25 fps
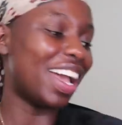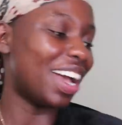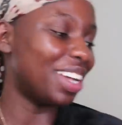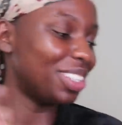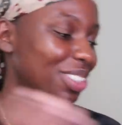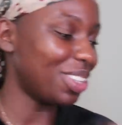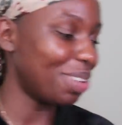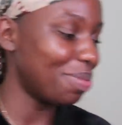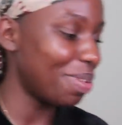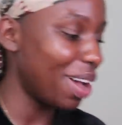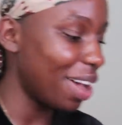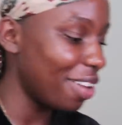Yeah,
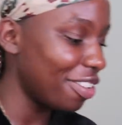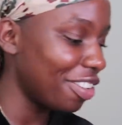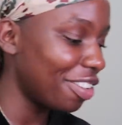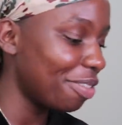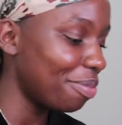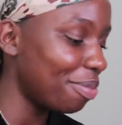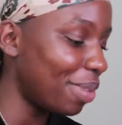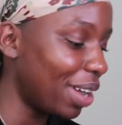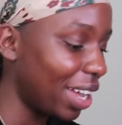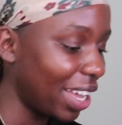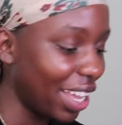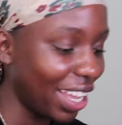so I'm
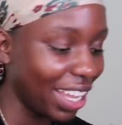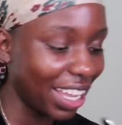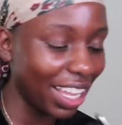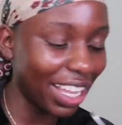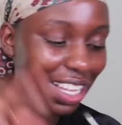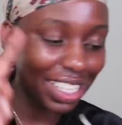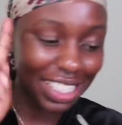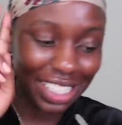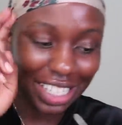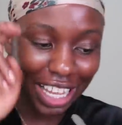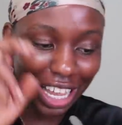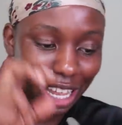having my
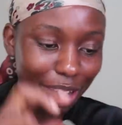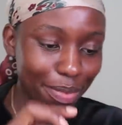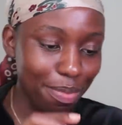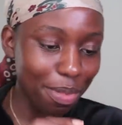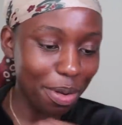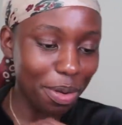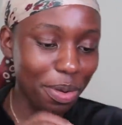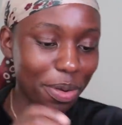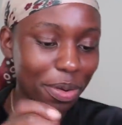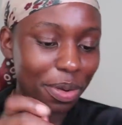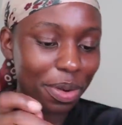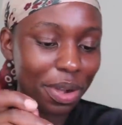açai
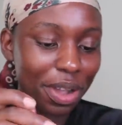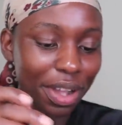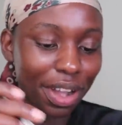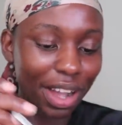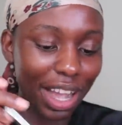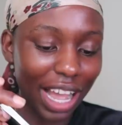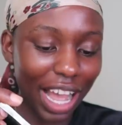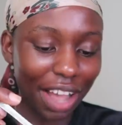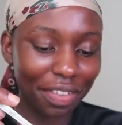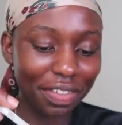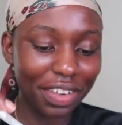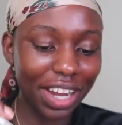bowl.
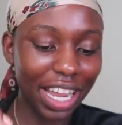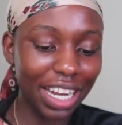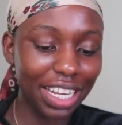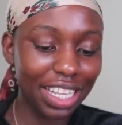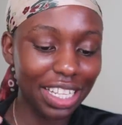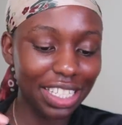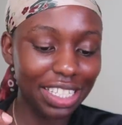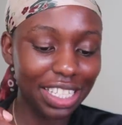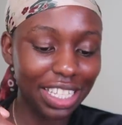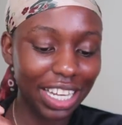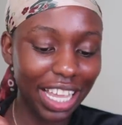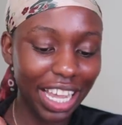I haven't had
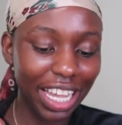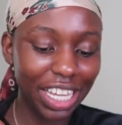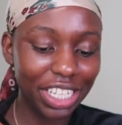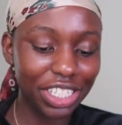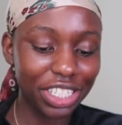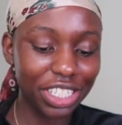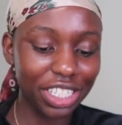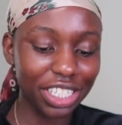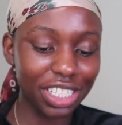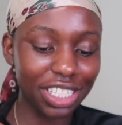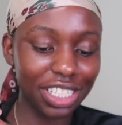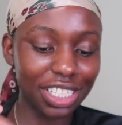this in
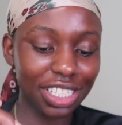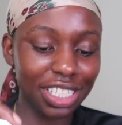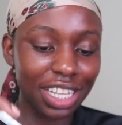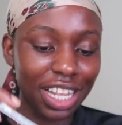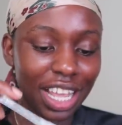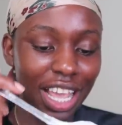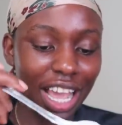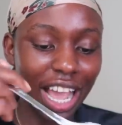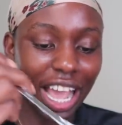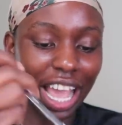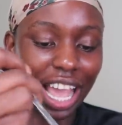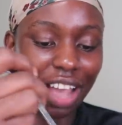ages.
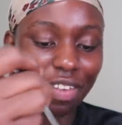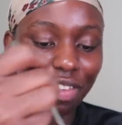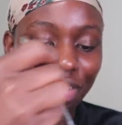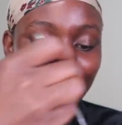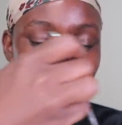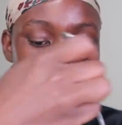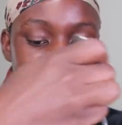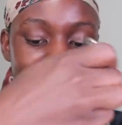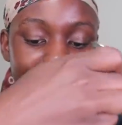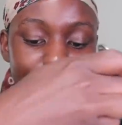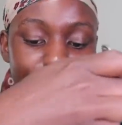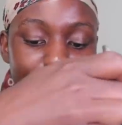I have a
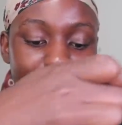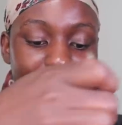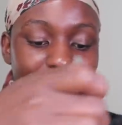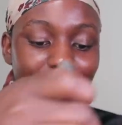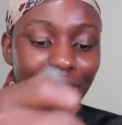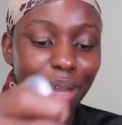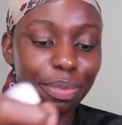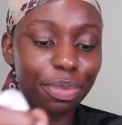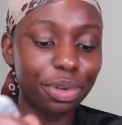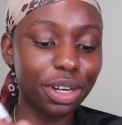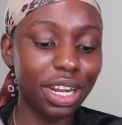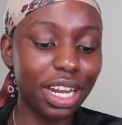recipe.
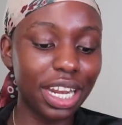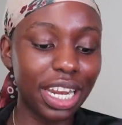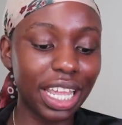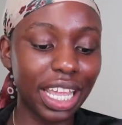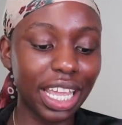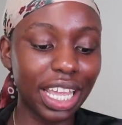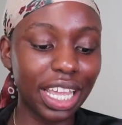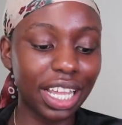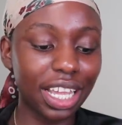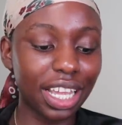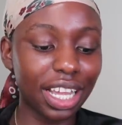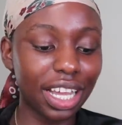I'm going to
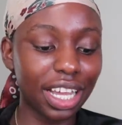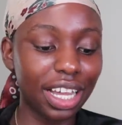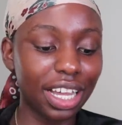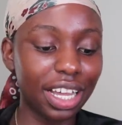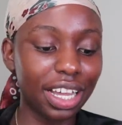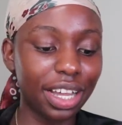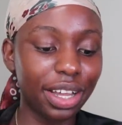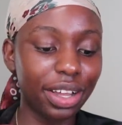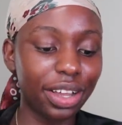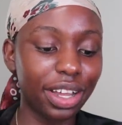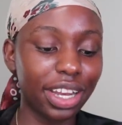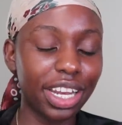link
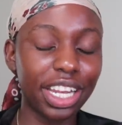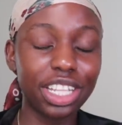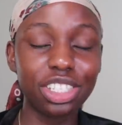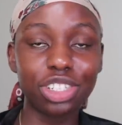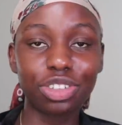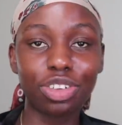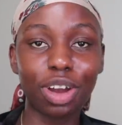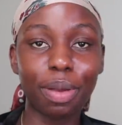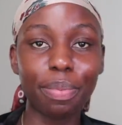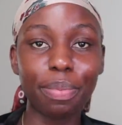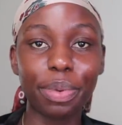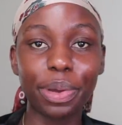an
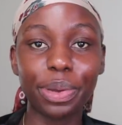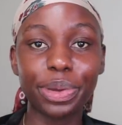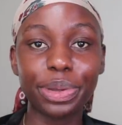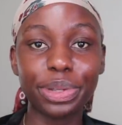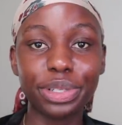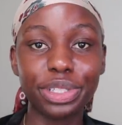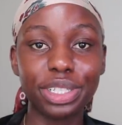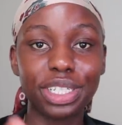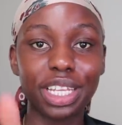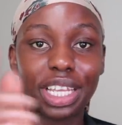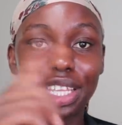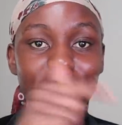Instagram
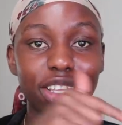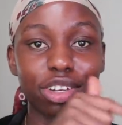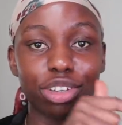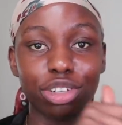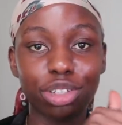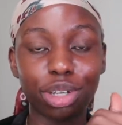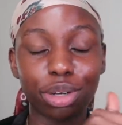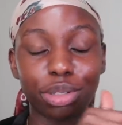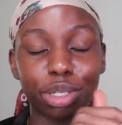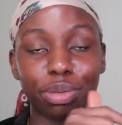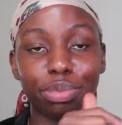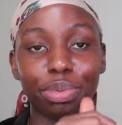post in the
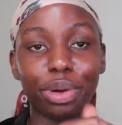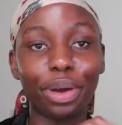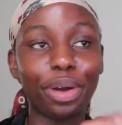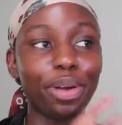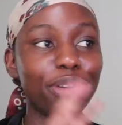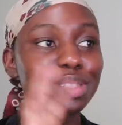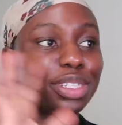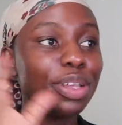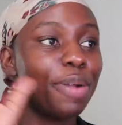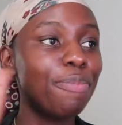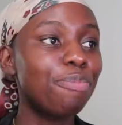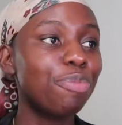description
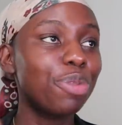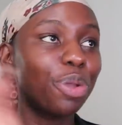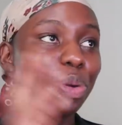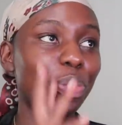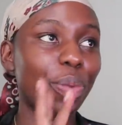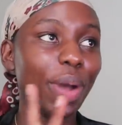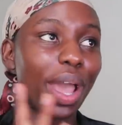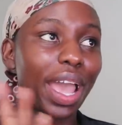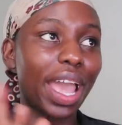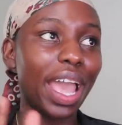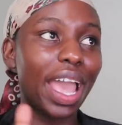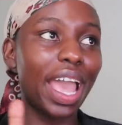box
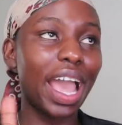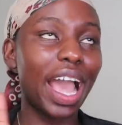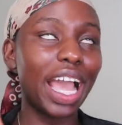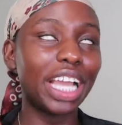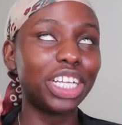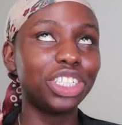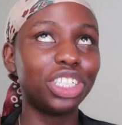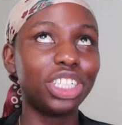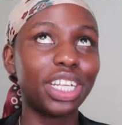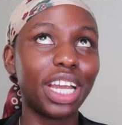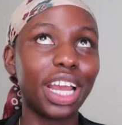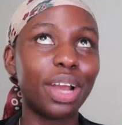where
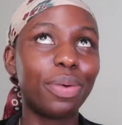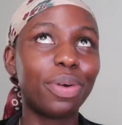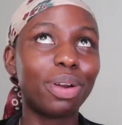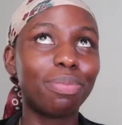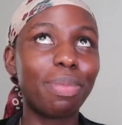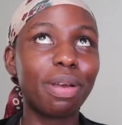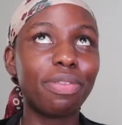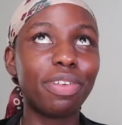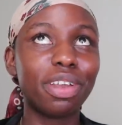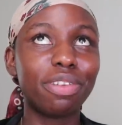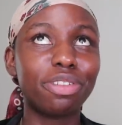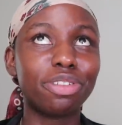I share one of
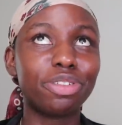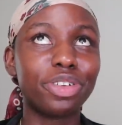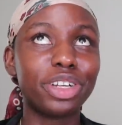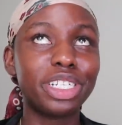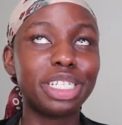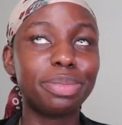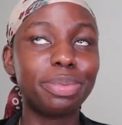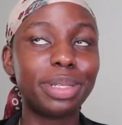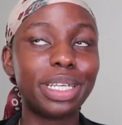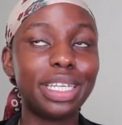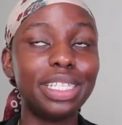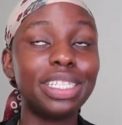my favorite
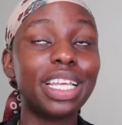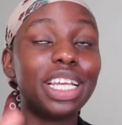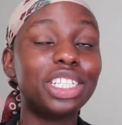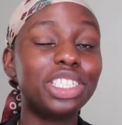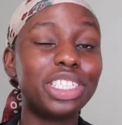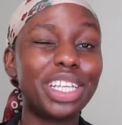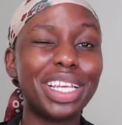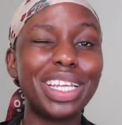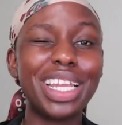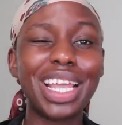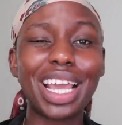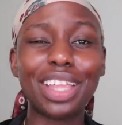recipes. I
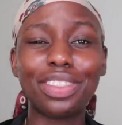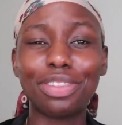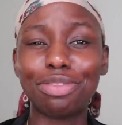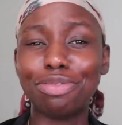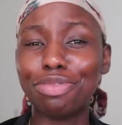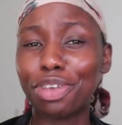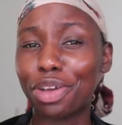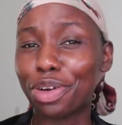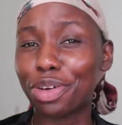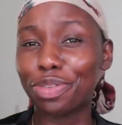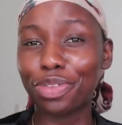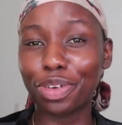shared it at the
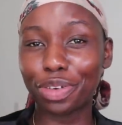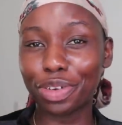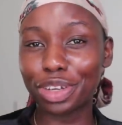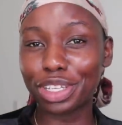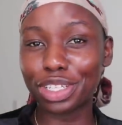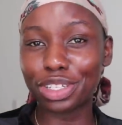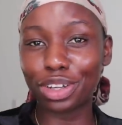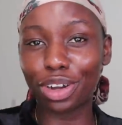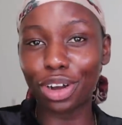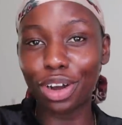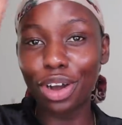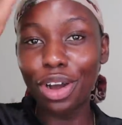very, very
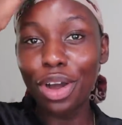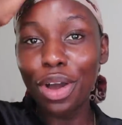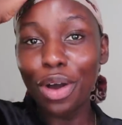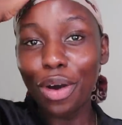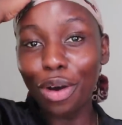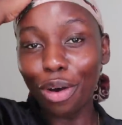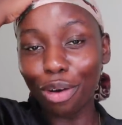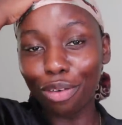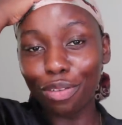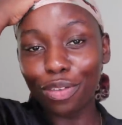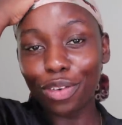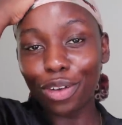start
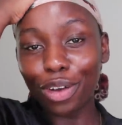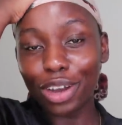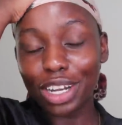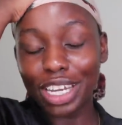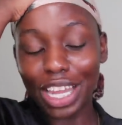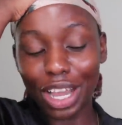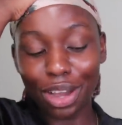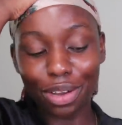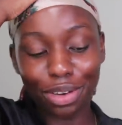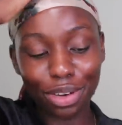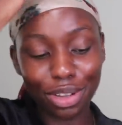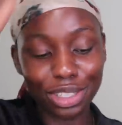of
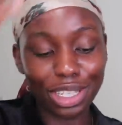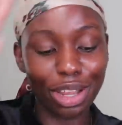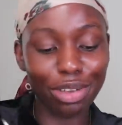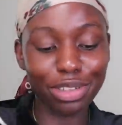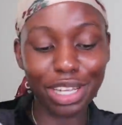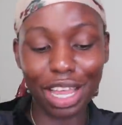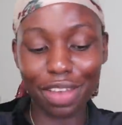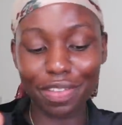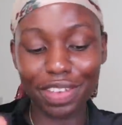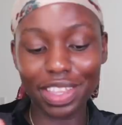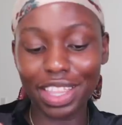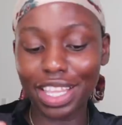lockdown because I
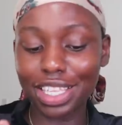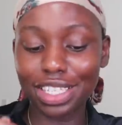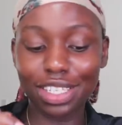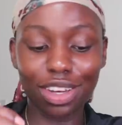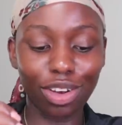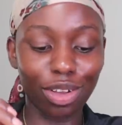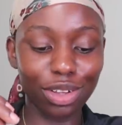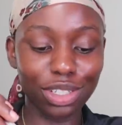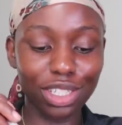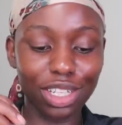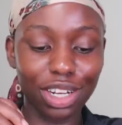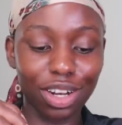was having this
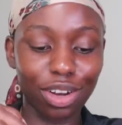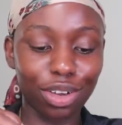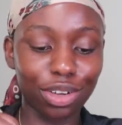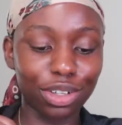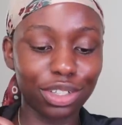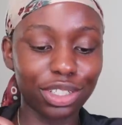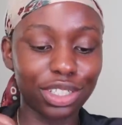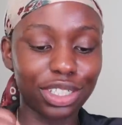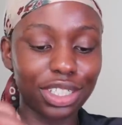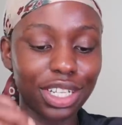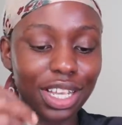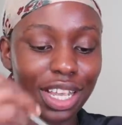lots and
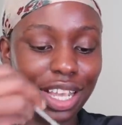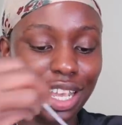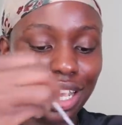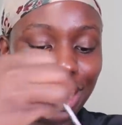lots.